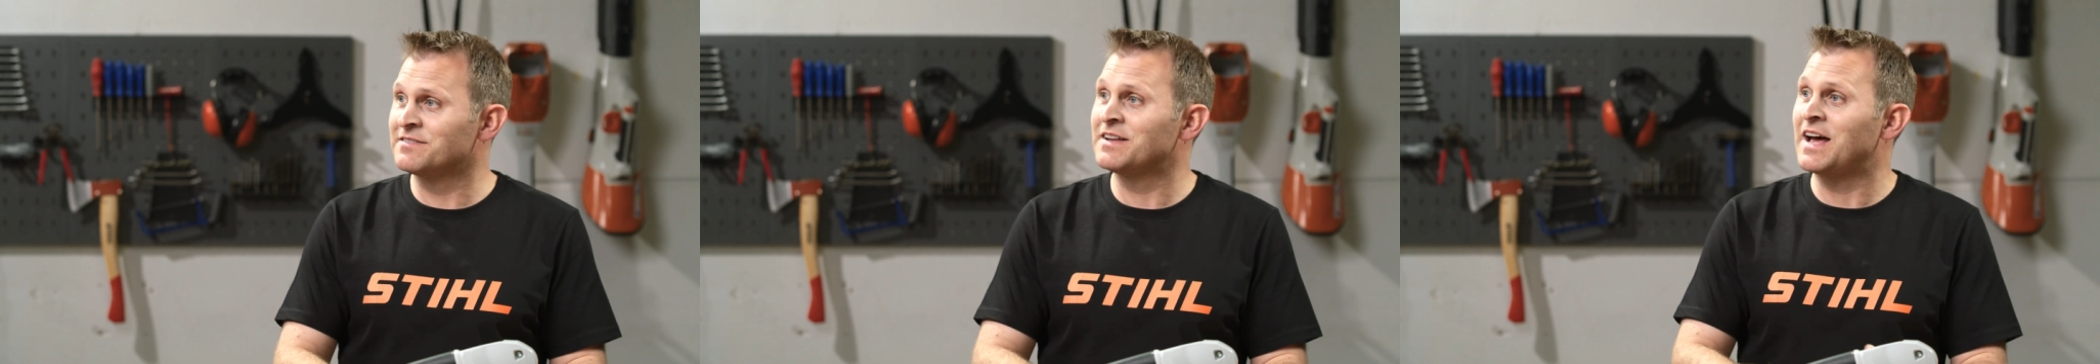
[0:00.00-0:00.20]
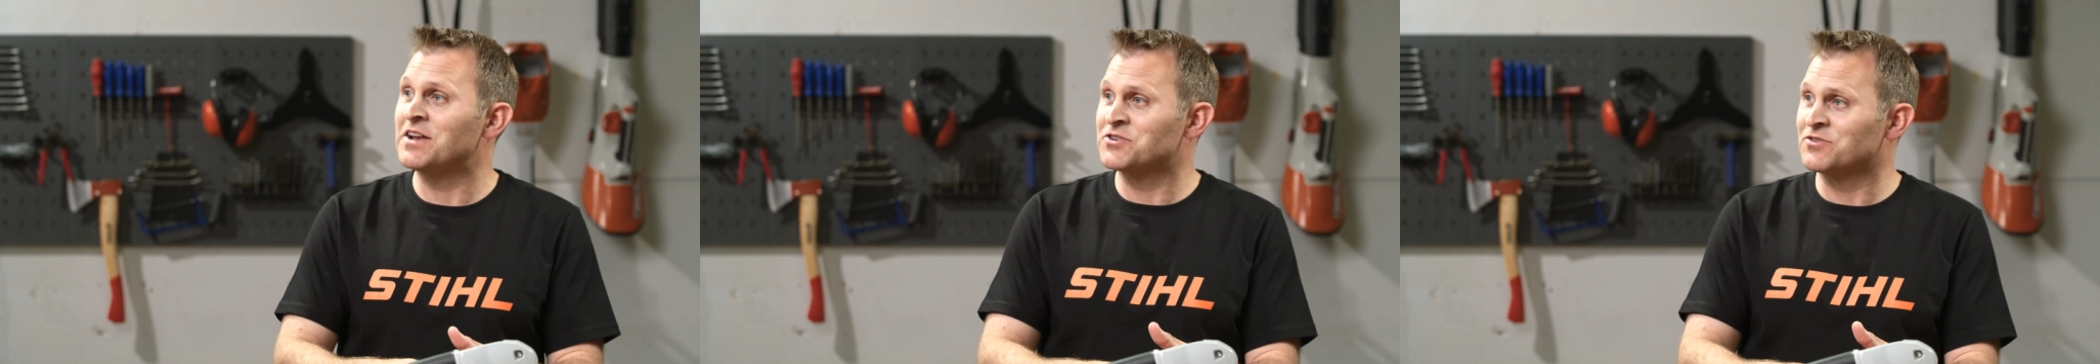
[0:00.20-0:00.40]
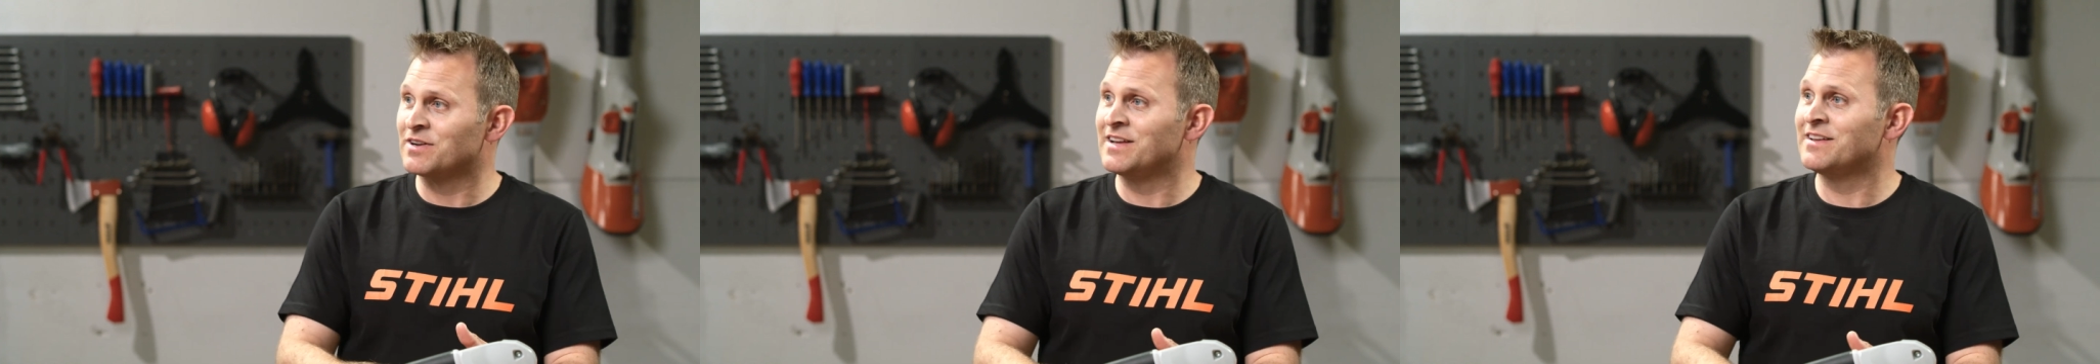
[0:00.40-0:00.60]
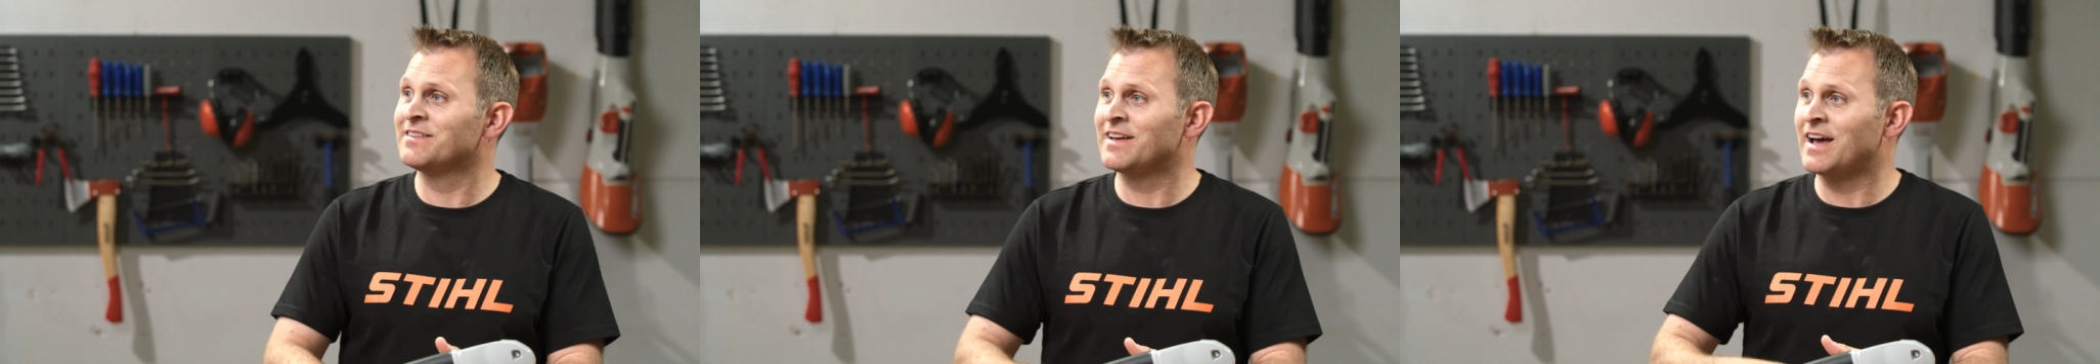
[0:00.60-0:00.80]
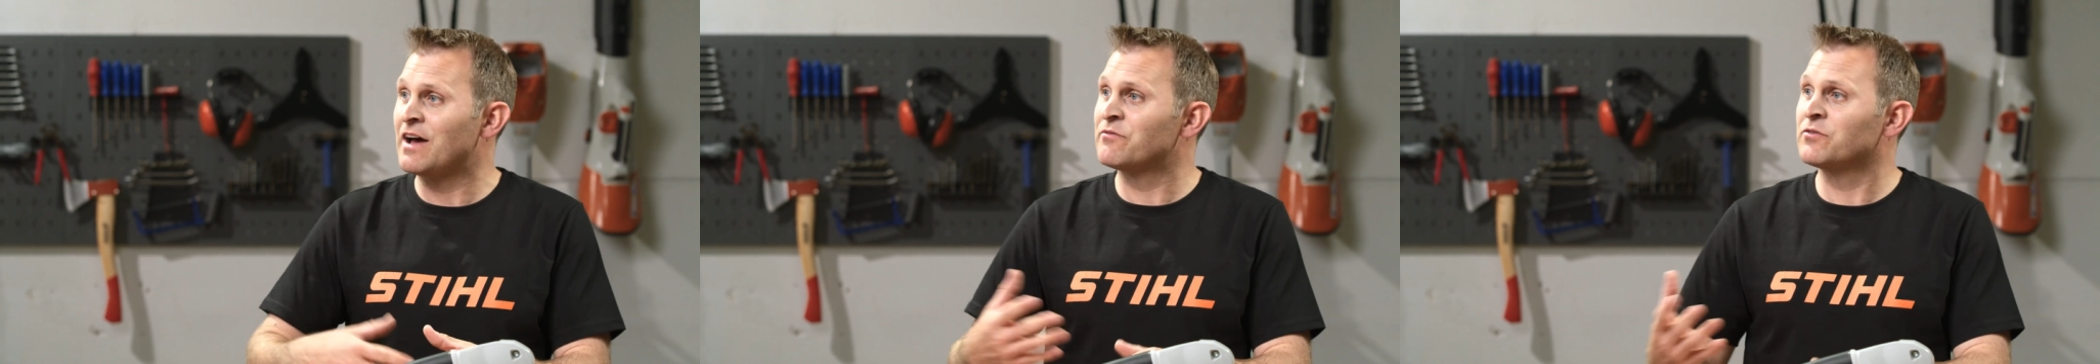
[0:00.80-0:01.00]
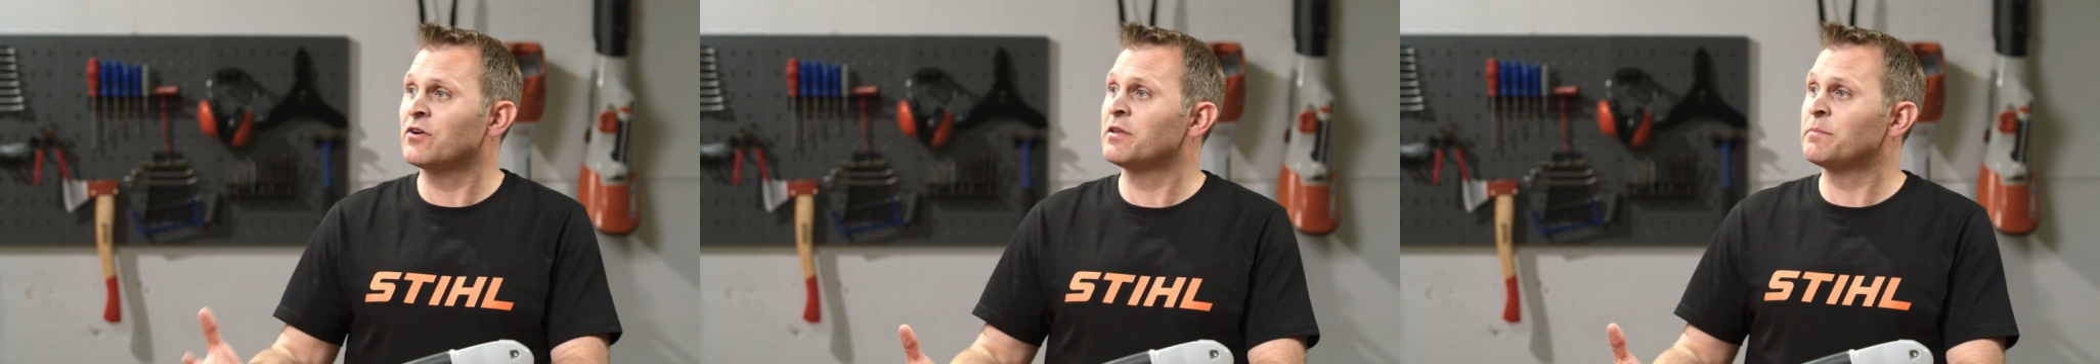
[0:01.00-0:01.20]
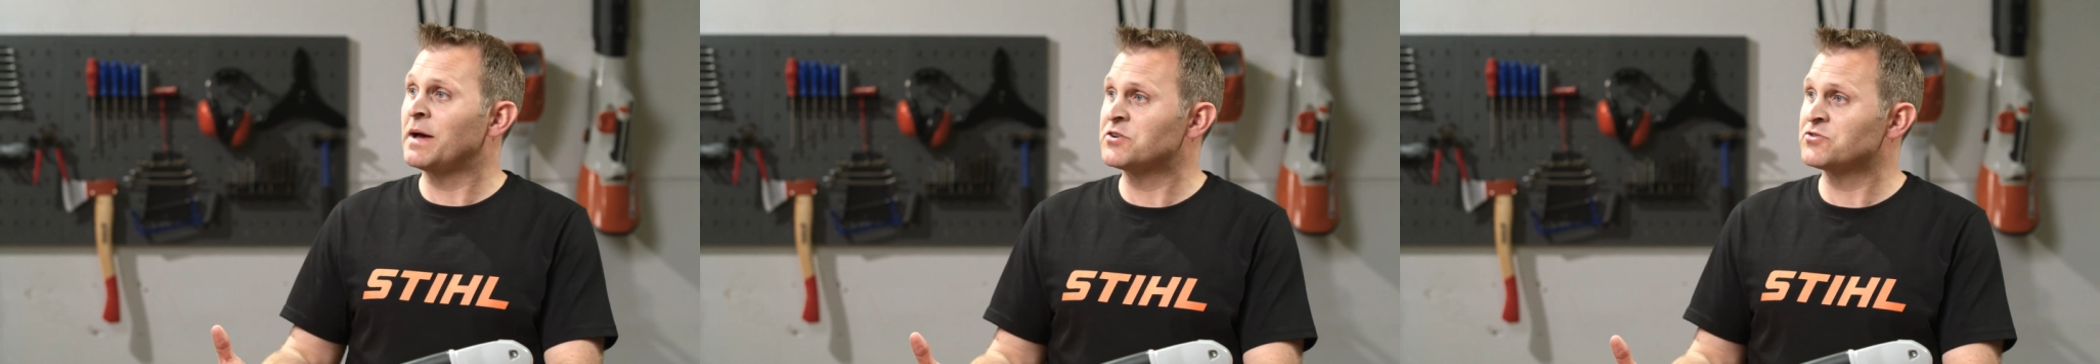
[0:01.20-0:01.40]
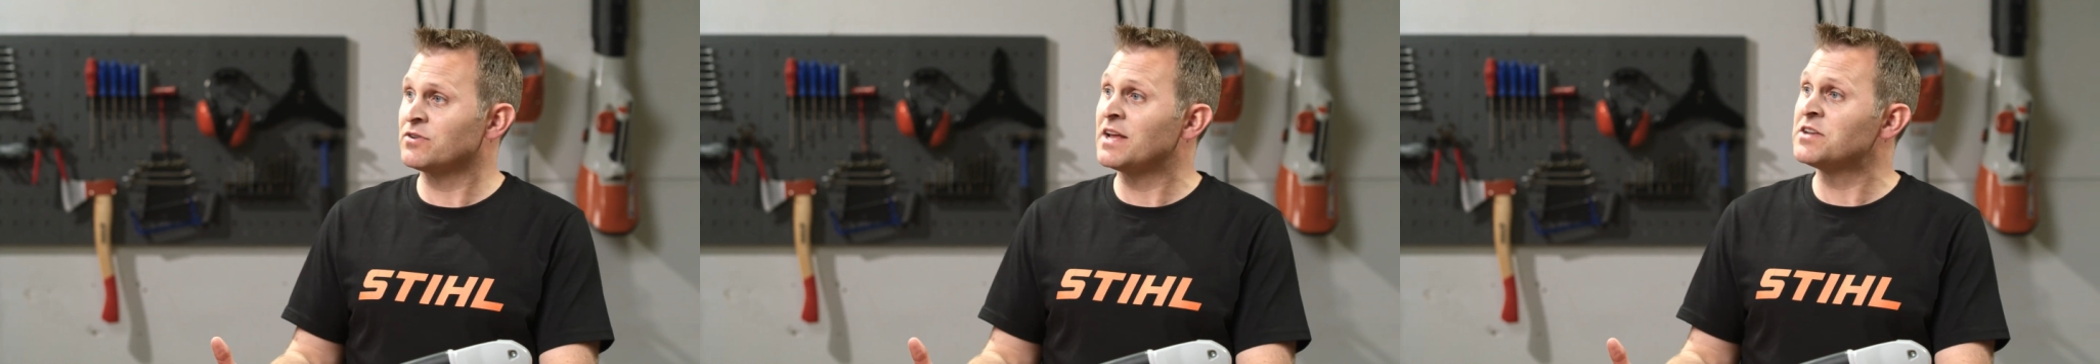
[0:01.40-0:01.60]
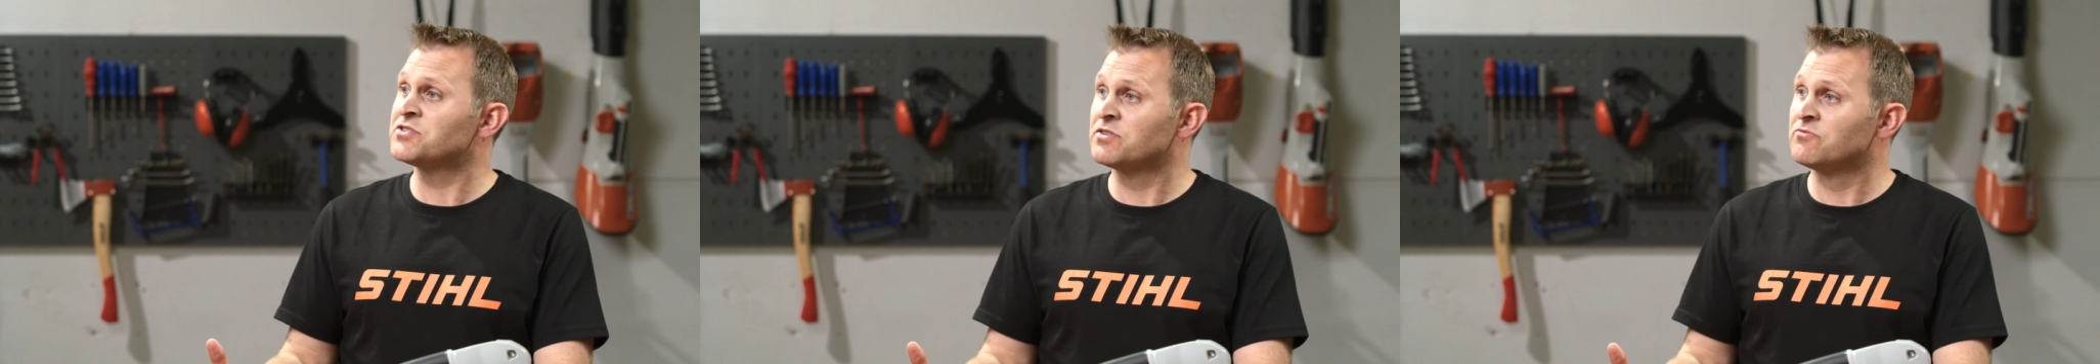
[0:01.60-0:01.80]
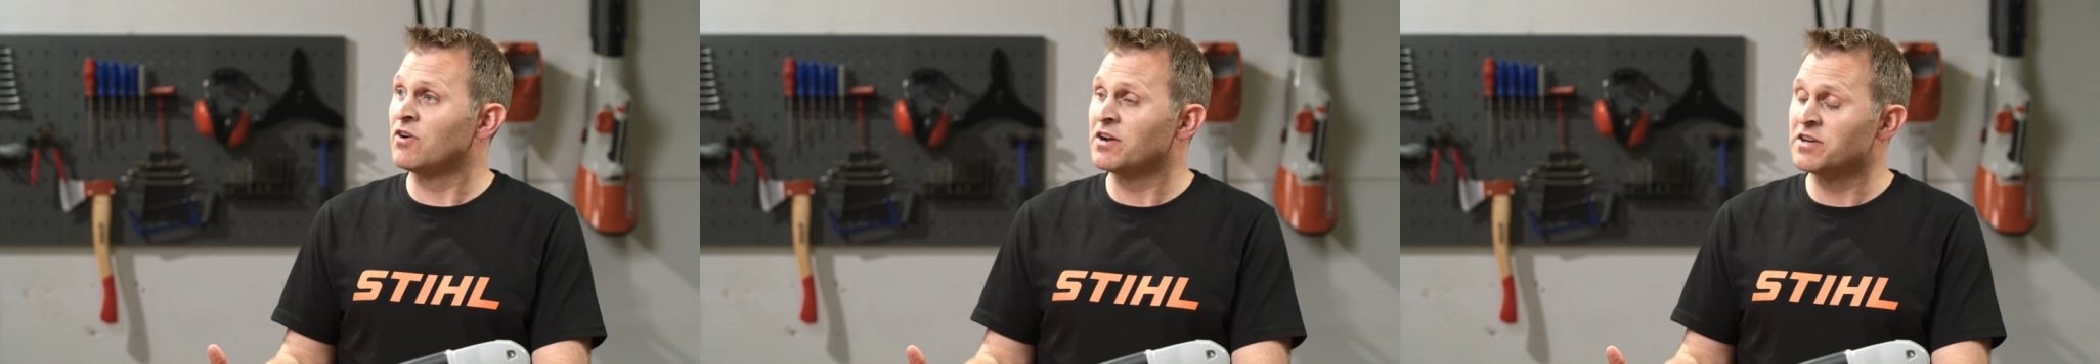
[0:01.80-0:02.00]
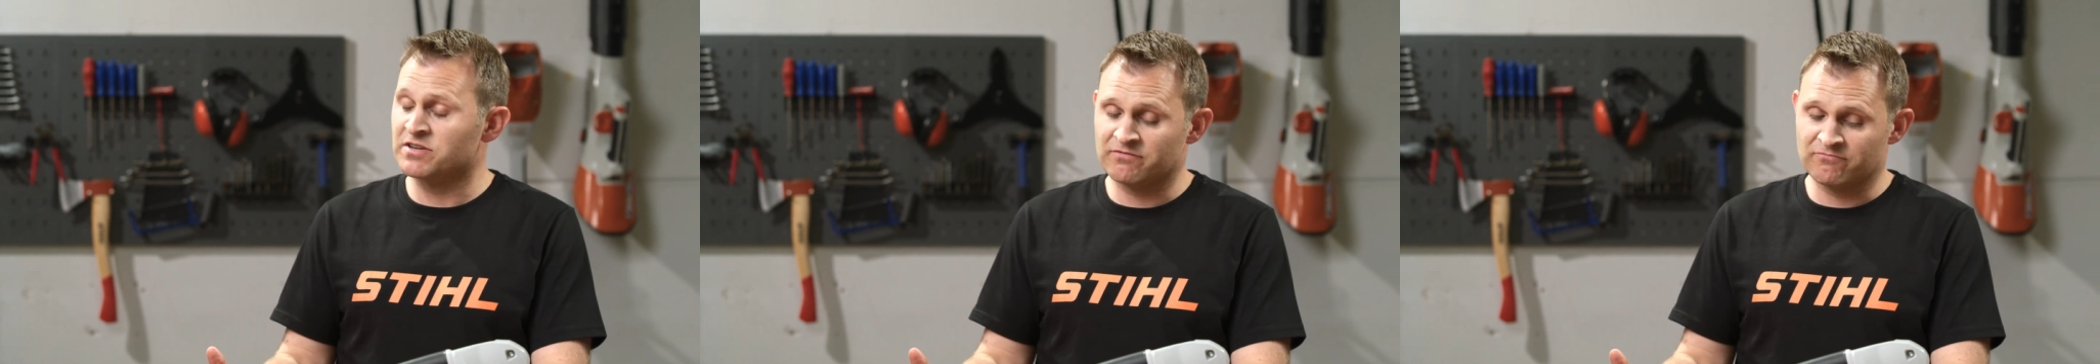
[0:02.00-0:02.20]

Naturally, they haven't got the petrol engine run.